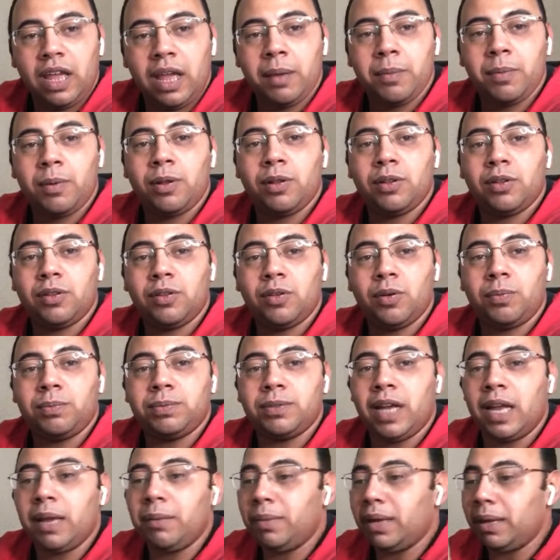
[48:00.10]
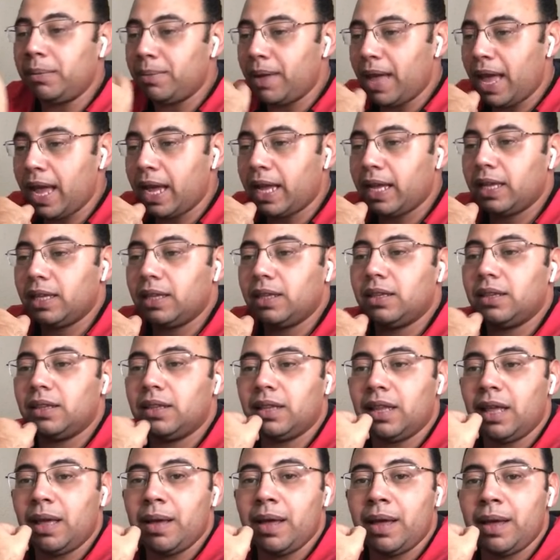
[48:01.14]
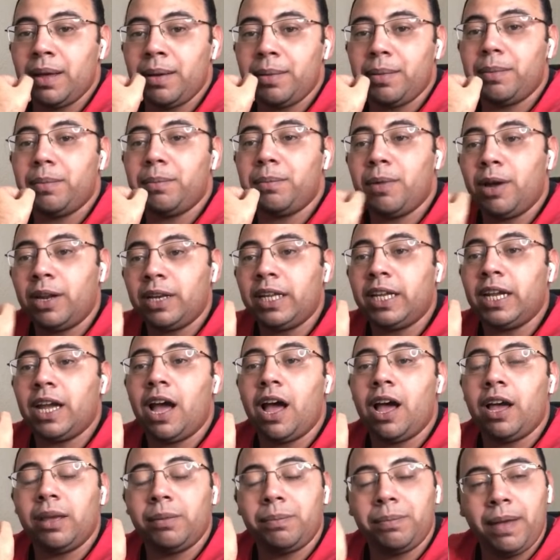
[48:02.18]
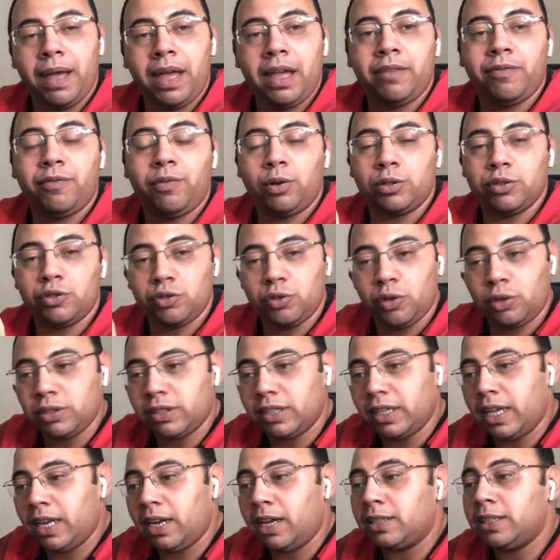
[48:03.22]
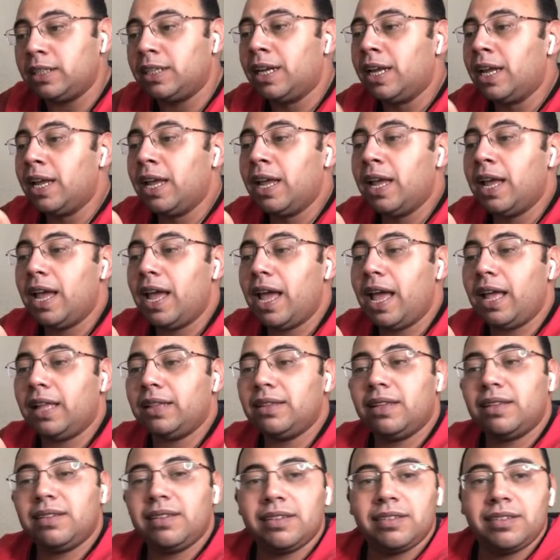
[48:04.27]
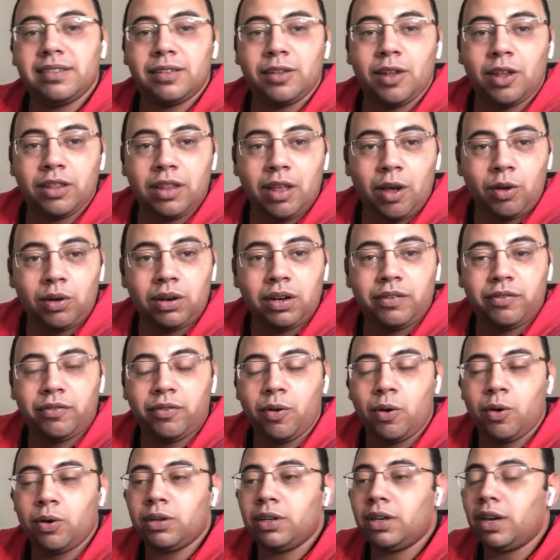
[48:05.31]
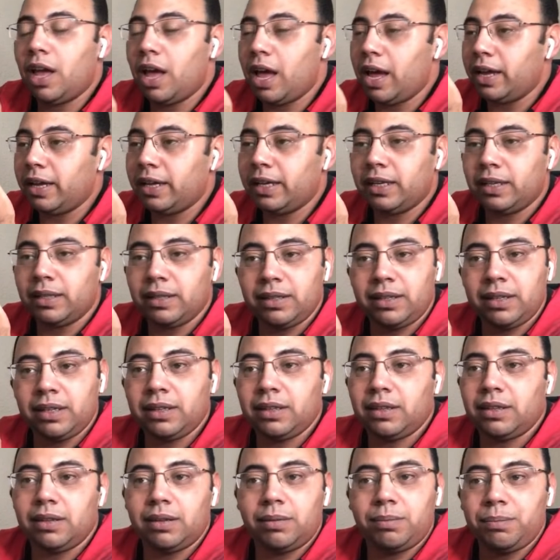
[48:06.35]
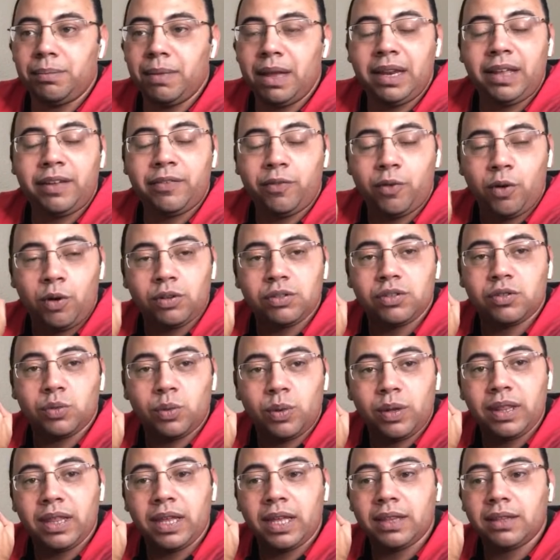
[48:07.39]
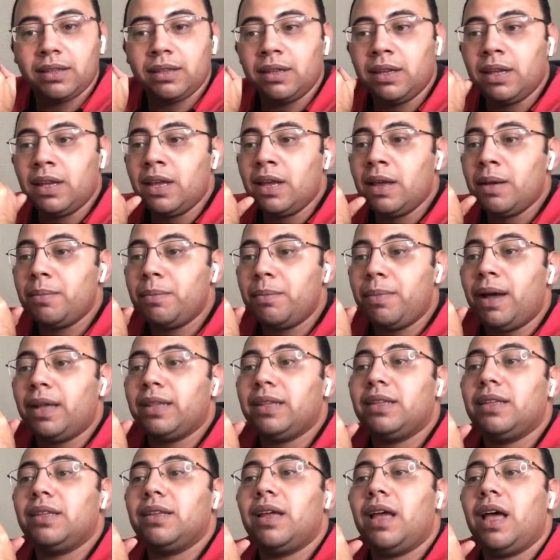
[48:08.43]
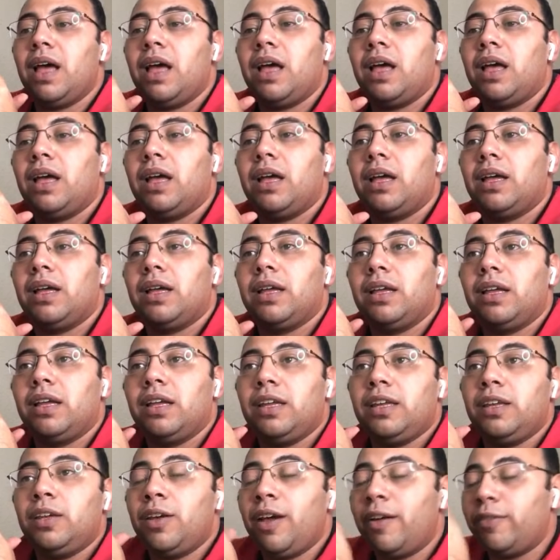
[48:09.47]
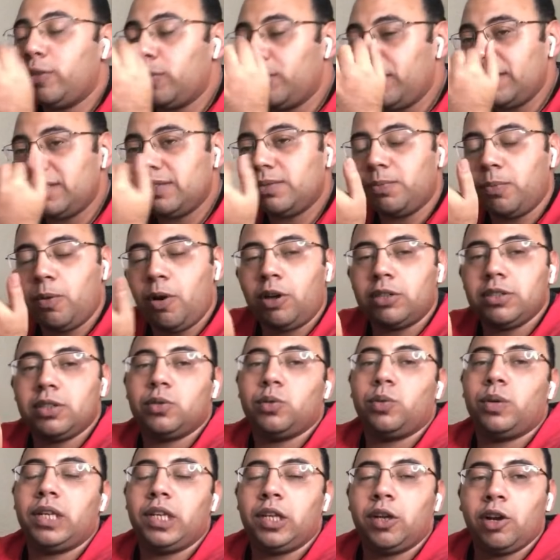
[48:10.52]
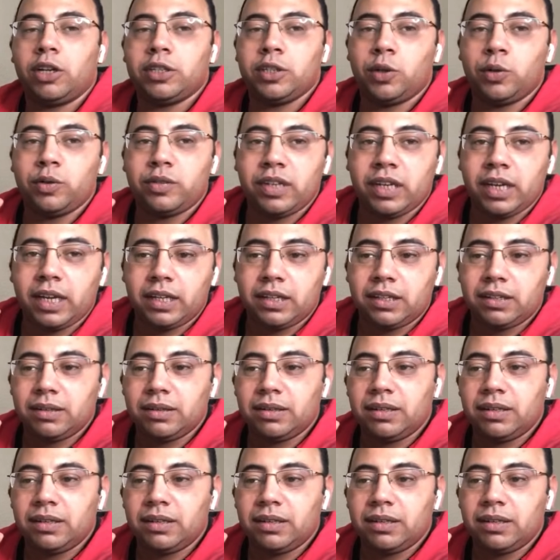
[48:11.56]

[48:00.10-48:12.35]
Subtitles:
able to bring me back the money I pay for short killer, and this is not the only phone. I did many phones with it, but you have to be smart when you are using it.